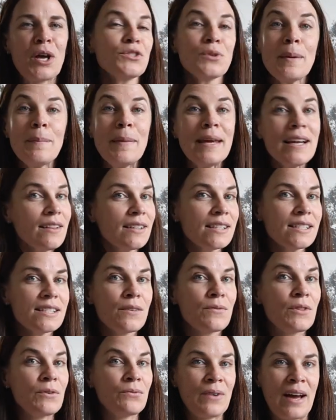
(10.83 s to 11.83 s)
So I made a list
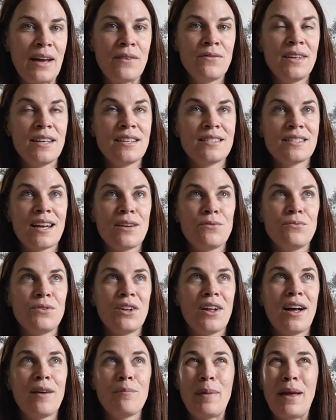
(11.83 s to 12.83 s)
of the 5 things that I
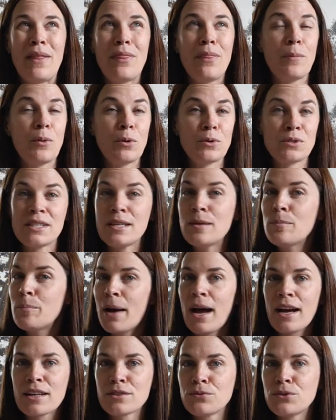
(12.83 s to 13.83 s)
feel have been the most
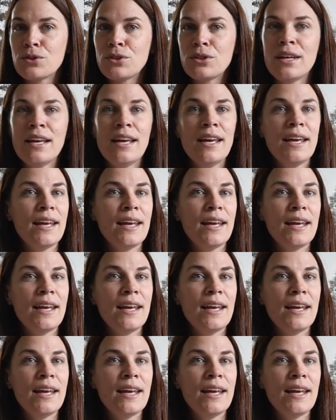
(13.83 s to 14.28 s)
impactful